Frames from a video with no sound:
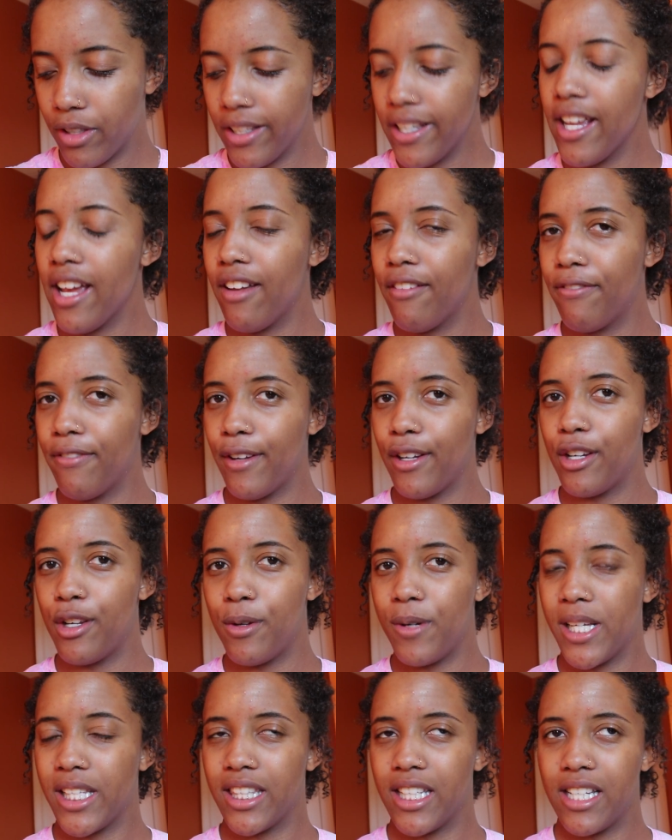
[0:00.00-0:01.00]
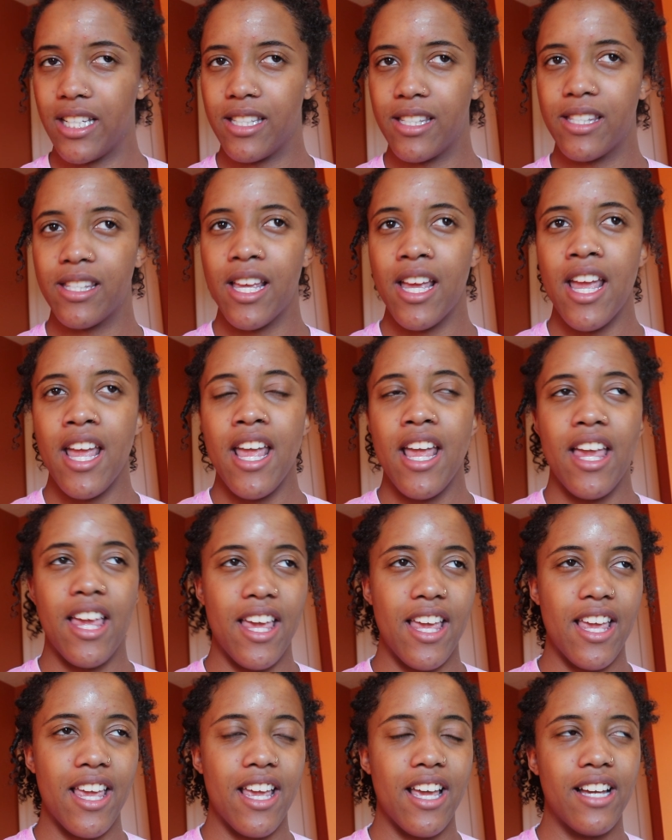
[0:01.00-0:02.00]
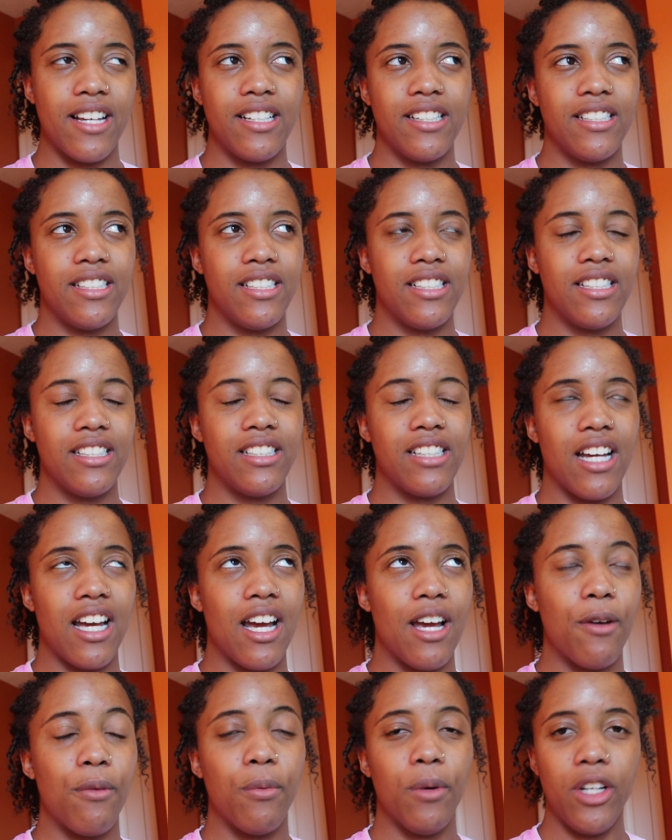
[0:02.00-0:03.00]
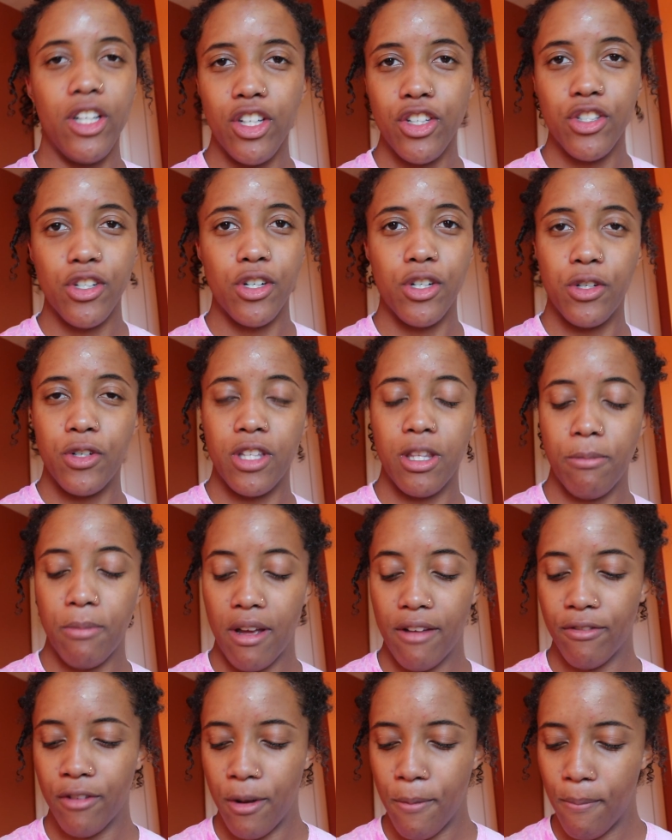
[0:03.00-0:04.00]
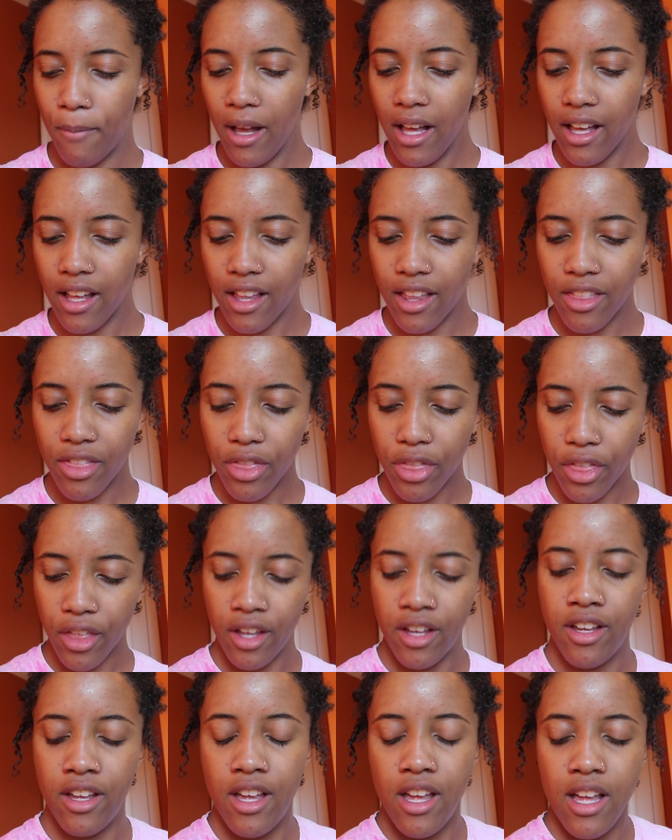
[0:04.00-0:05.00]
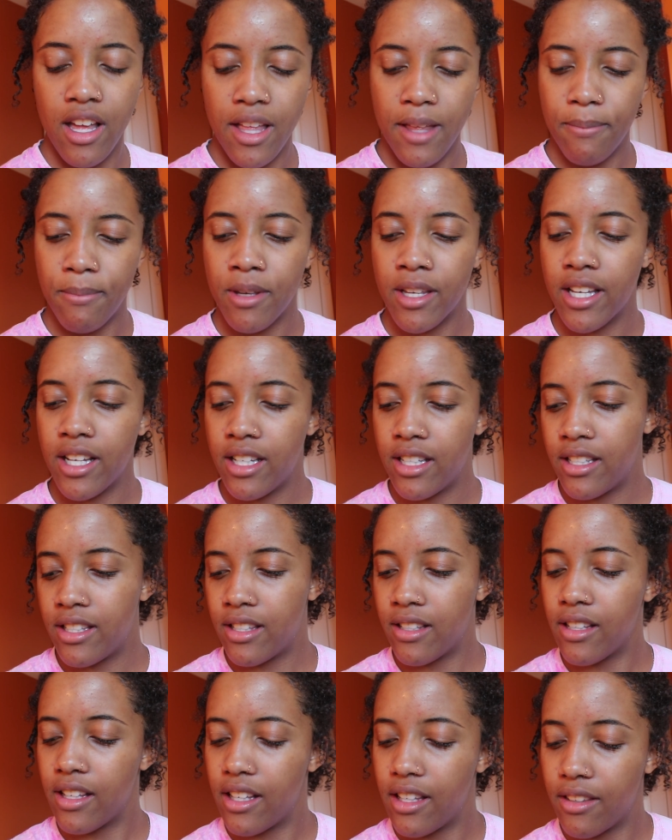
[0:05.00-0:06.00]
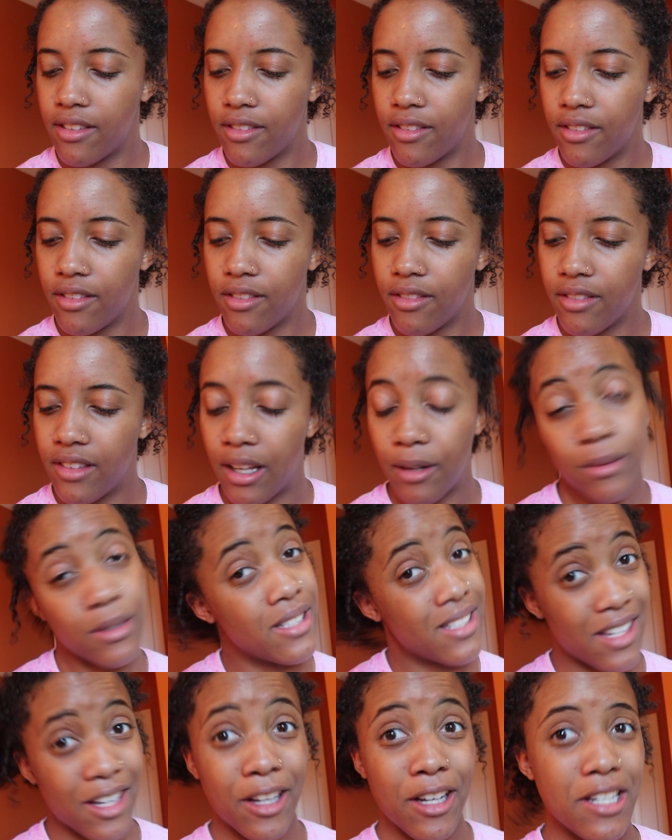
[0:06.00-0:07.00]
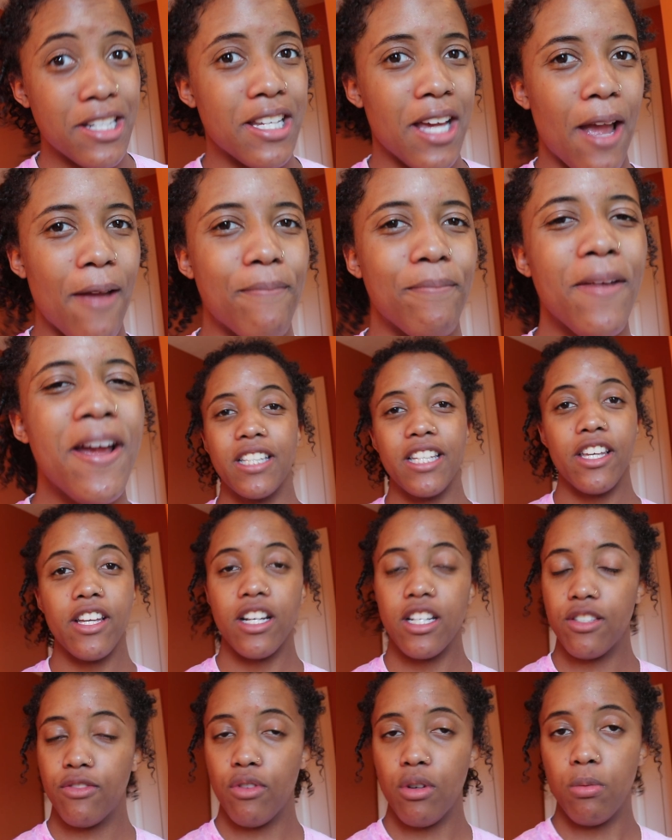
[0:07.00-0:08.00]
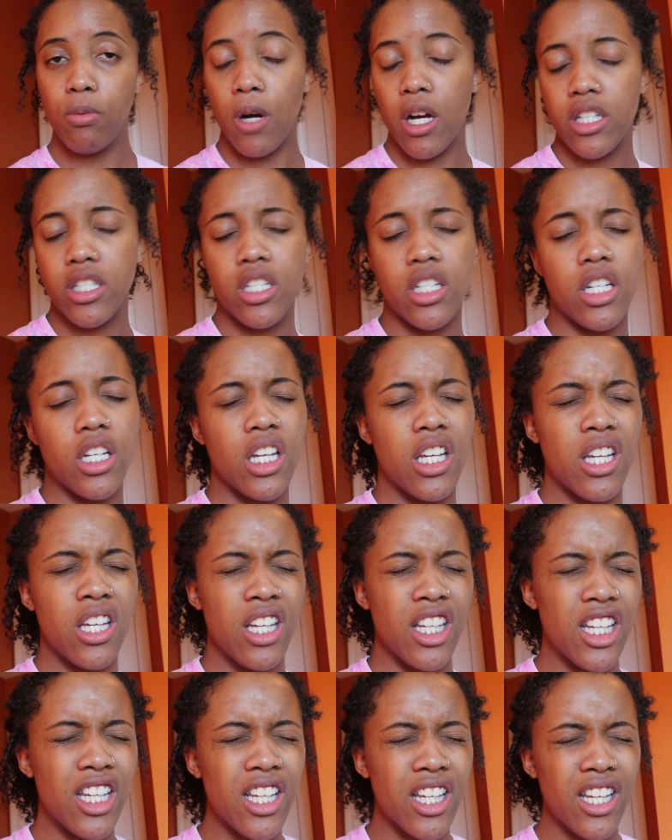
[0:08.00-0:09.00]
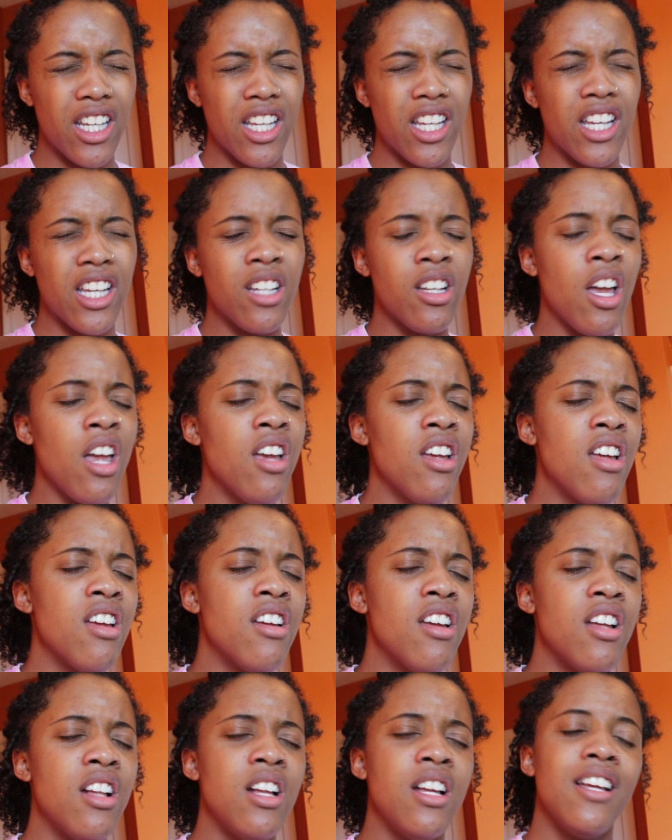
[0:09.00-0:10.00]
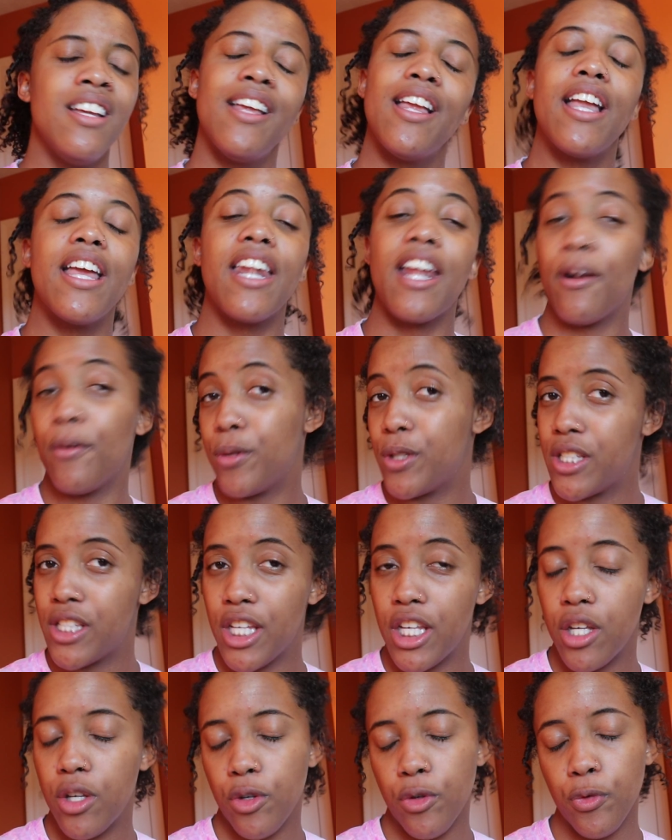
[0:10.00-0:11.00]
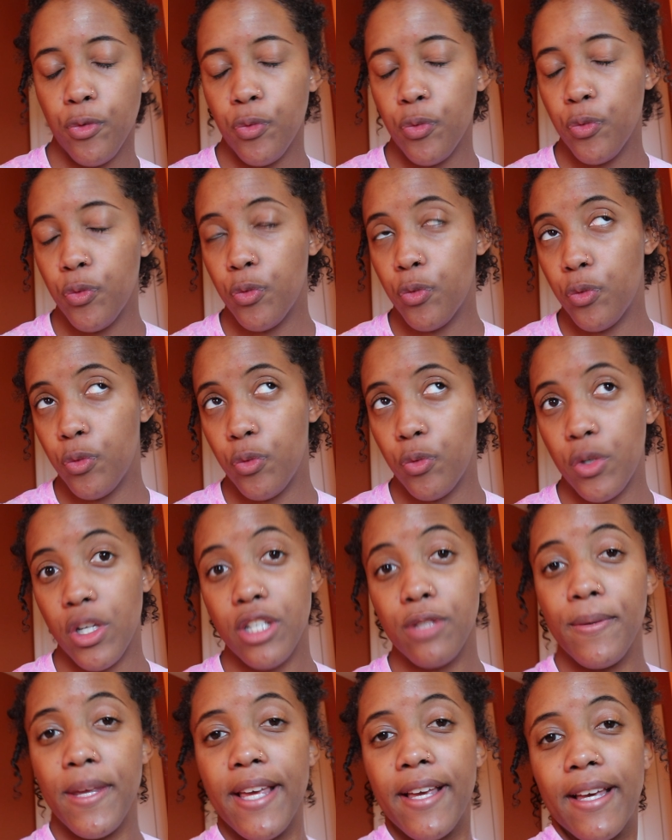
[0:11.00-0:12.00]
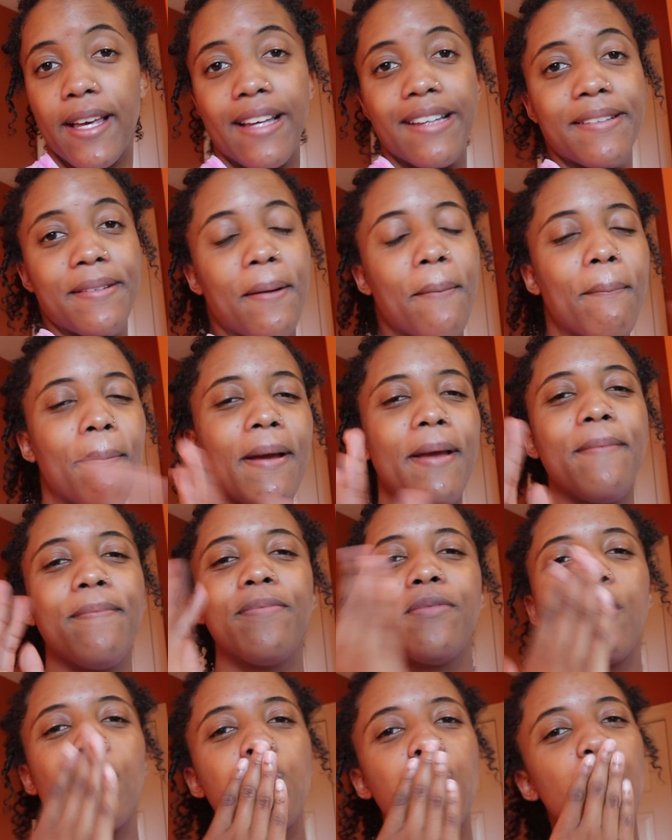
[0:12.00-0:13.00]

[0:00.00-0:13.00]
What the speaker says: really had fun doing this and I want to start doing them every month because that was a good time. Thank you guys for watching and I will see you next week. Bye.